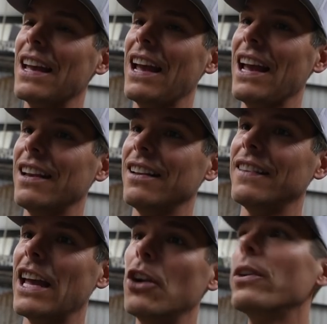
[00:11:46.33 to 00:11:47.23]
And
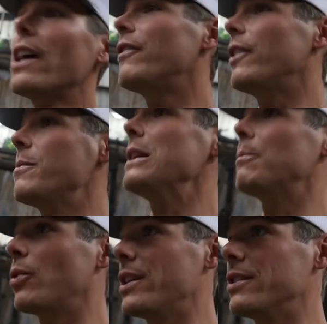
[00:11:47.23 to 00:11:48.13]
they don't have very
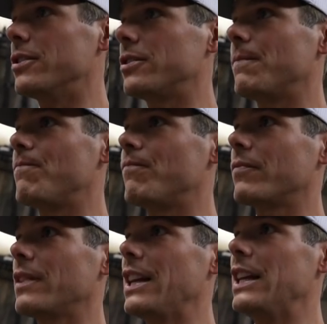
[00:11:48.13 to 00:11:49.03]
many predators
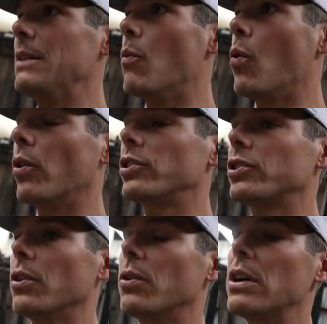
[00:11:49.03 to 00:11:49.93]
right. anymore.
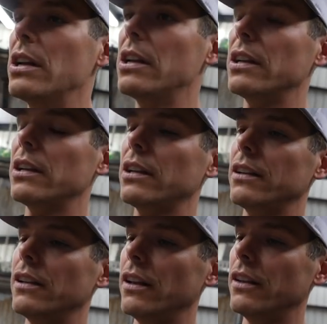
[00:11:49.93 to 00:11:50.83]
So
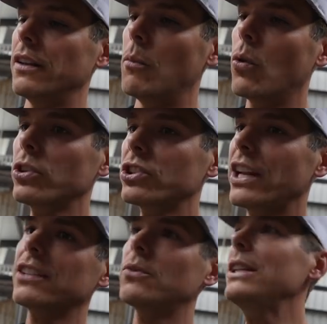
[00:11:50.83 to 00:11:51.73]
the the more
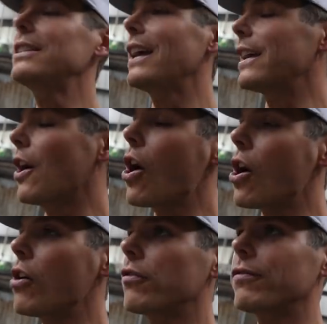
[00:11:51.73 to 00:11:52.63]
snakes we take
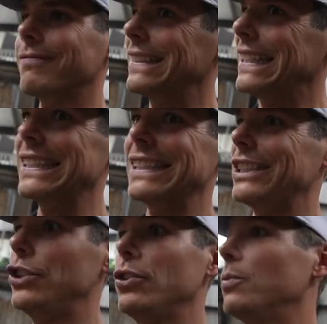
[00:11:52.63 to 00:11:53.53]
off,
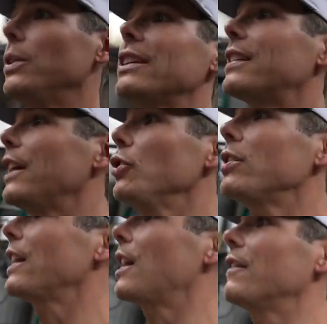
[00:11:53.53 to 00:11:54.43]
you we could take you could take